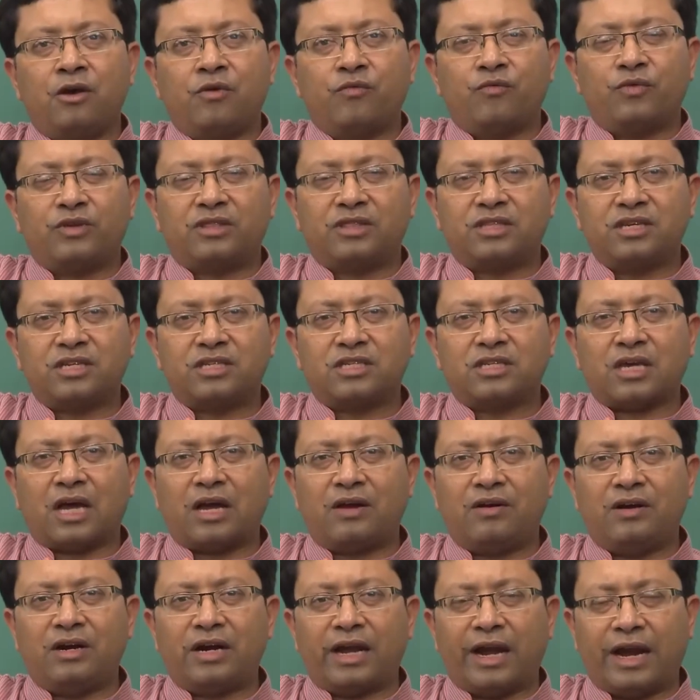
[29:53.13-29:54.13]
With this,
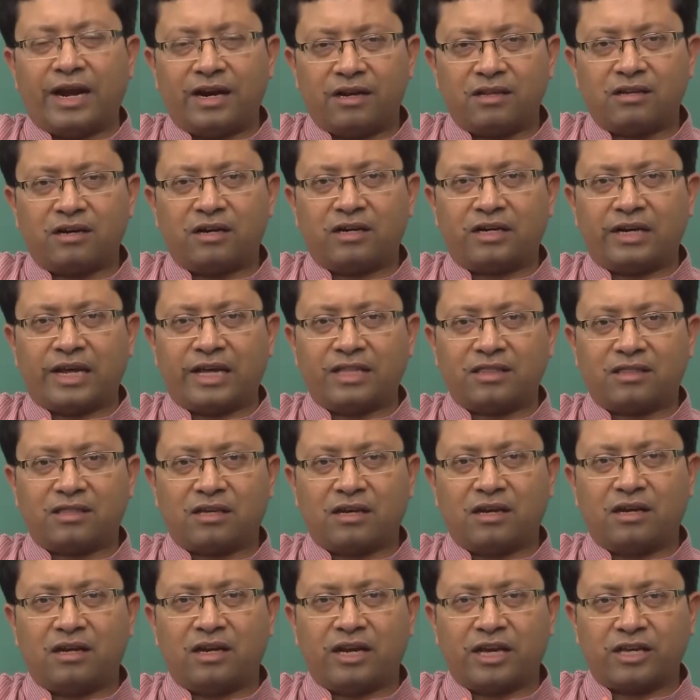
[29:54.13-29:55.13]
I will end the 10th
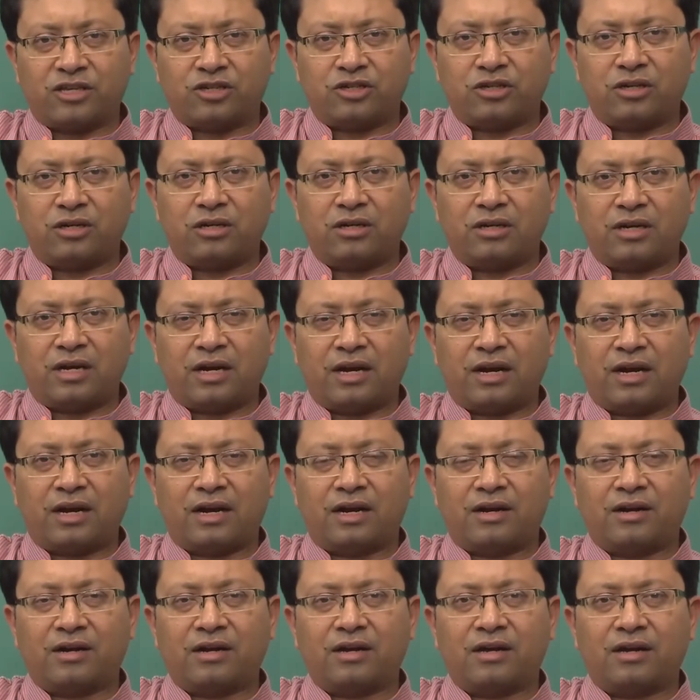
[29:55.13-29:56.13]
lecture
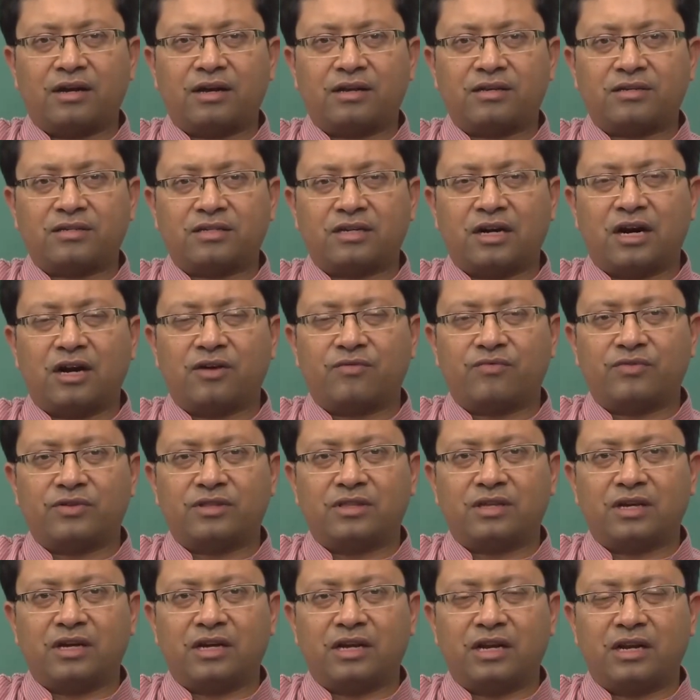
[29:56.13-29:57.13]
and start with
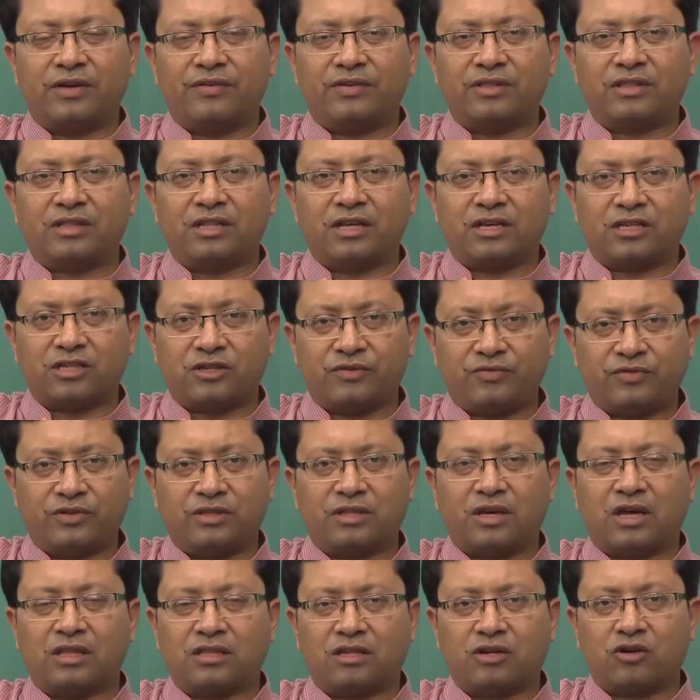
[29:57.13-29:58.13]
the 11th lecture with
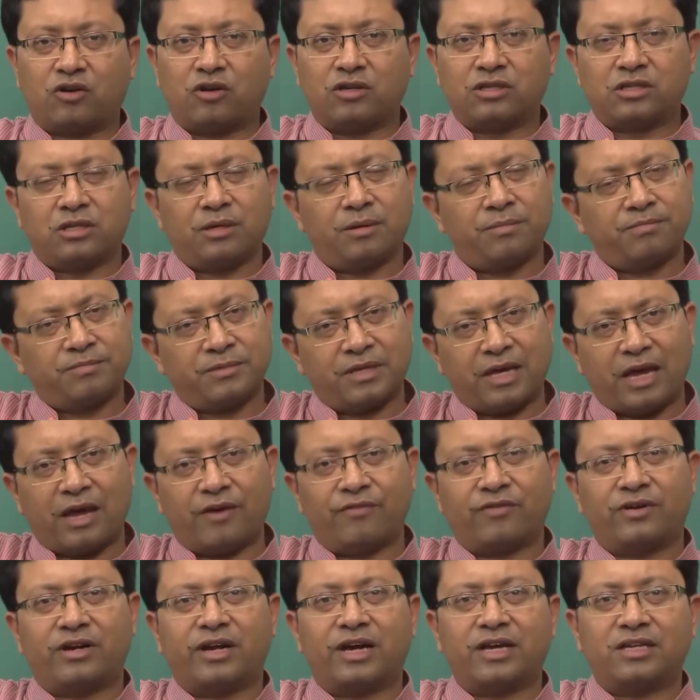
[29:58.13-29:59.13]
the other concepts.
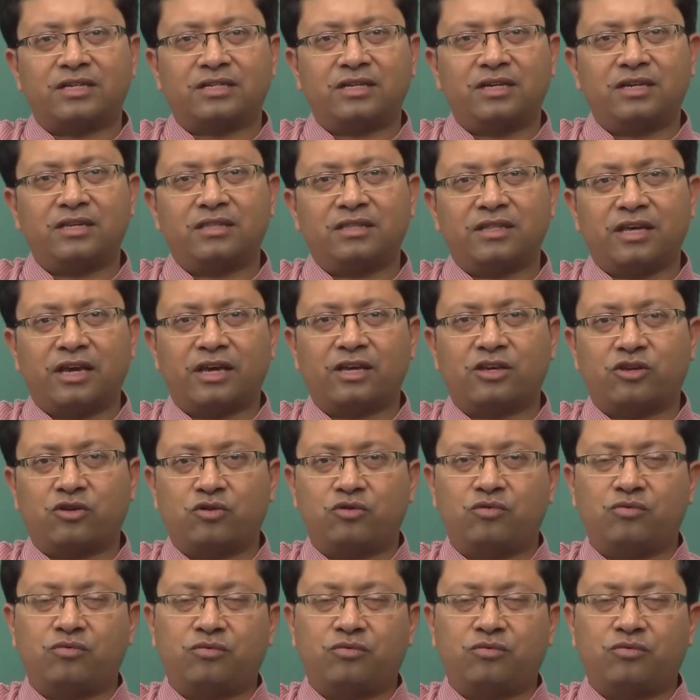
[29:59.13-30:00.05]
Have a nice day. Thank you.